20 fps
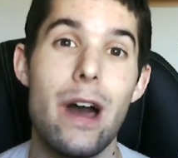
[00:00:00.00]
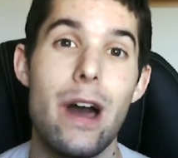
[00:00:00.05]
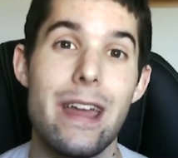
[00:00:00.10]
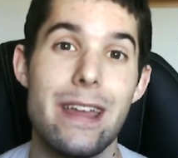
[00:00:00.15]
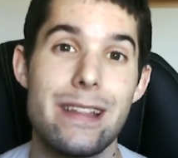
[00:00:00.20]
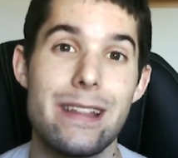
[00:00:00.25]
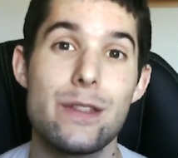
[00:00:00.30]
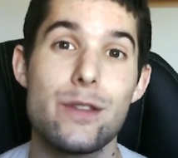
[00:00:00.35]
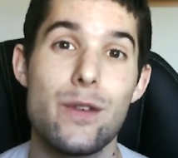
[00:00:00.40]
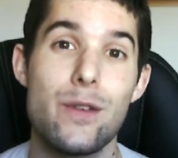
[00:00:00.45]
I
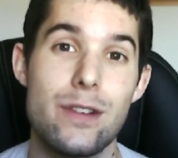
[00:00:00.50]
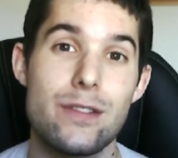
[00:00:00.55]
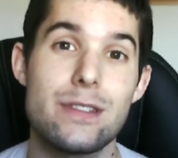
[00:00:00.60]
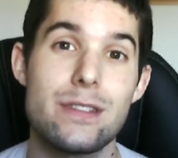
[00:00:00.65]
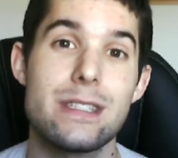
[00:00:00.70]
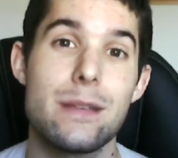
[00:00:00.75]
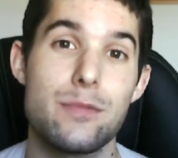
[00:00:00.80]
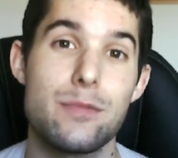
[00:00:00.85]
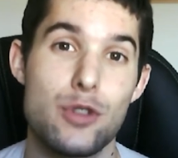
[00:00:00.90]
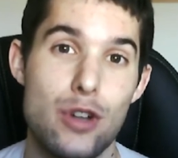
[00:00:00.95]
hit
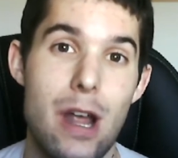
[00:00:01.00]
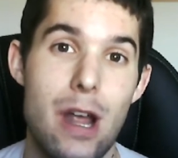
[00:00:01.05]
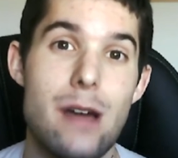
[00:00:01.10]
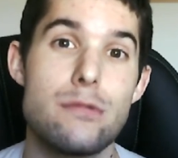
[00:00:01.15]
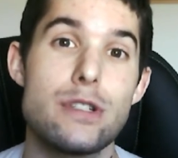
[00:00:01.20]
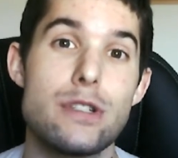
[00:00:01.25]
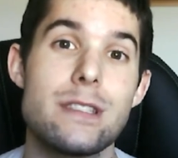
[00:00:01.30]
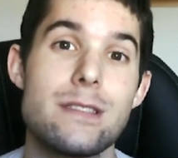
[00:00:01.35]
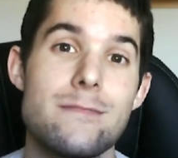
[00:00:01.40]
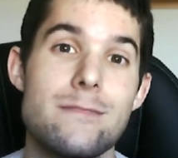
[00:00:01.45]
200
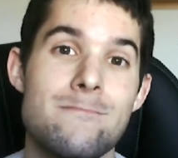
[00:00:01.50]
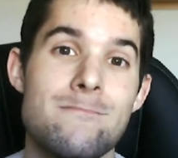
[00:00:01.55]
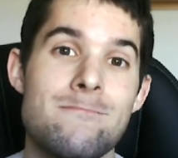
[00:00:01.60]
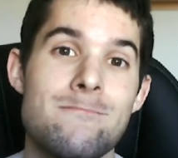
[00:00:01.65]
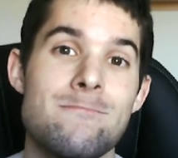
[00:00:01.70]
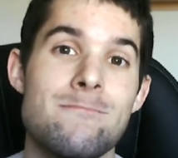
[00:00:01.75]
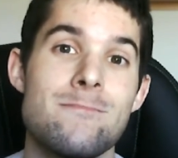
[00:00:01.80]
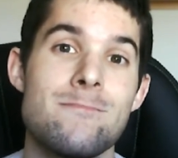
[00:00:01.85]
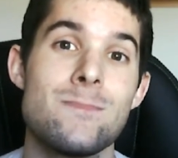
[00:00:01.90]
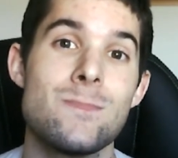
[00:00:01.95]
subscribers.
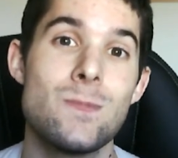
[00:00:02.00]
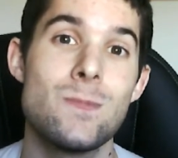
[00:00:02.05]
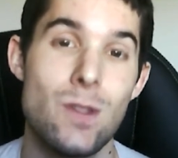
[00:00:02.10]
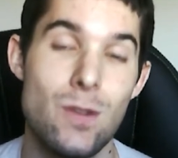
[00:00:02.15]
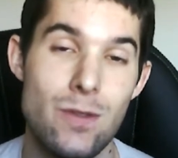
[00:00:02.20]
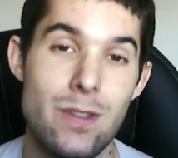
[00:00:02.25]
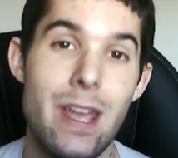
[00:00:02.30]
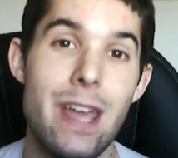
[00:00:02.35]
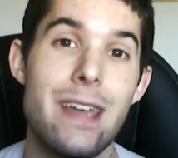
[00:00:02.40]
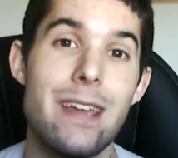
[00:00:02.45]

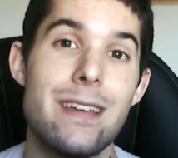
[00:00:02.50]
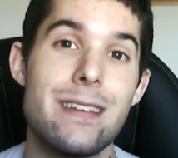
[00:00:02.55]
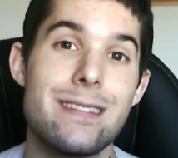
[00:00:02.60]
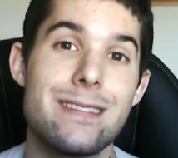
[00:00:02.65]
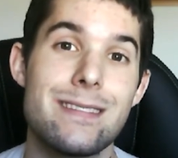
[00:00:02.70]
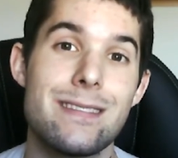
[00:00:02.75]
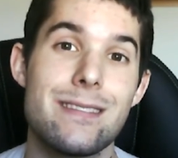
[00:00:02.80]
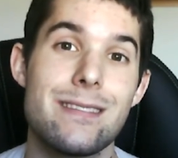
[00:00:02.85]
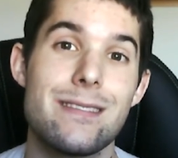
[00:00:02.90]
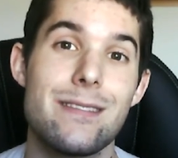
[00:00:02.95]
Today
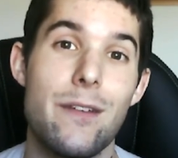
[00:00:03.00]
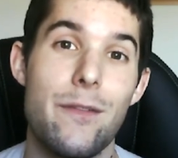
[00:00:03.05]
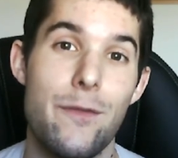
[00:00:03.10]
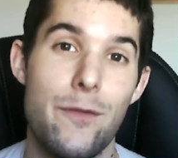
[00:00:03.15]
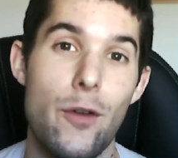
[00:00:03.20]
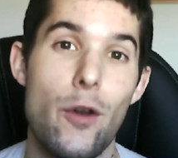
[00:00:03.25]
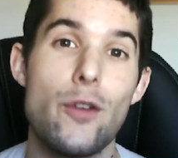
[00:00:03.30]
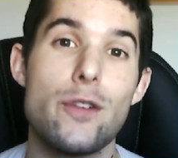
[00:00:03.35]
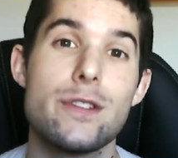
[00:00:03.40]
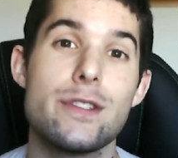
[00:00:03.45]
is the
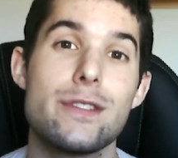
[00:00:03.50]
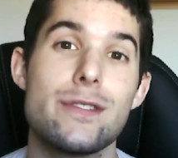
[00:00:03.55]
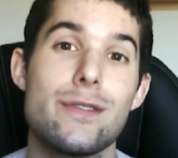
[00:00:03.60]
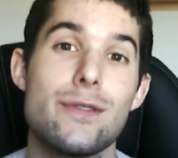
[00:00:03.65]
1st